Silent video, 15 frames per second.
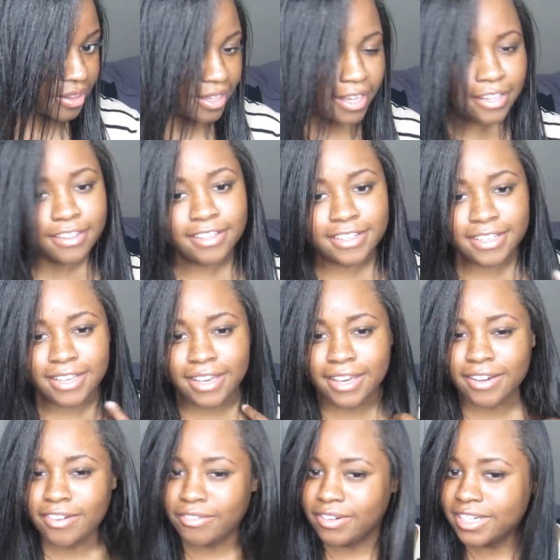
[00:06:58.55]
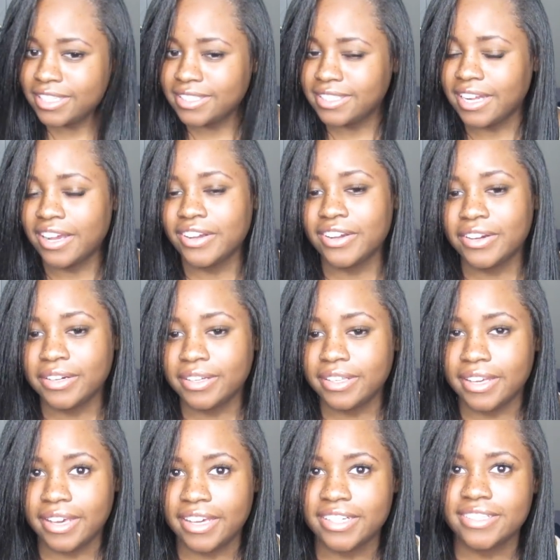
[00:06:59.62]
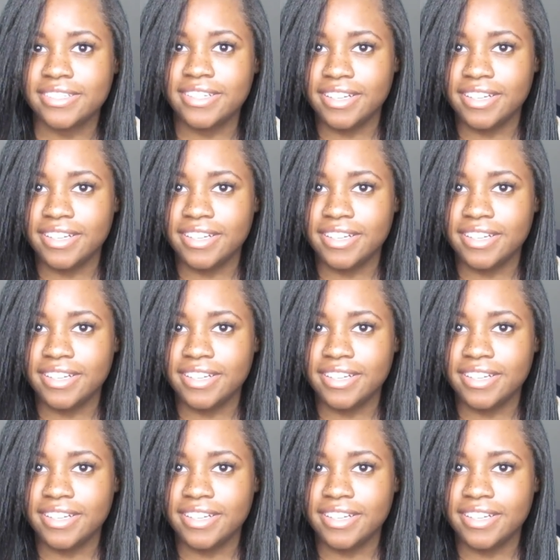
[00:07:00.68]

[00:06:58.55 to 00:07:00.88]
thin looking when it's not curly.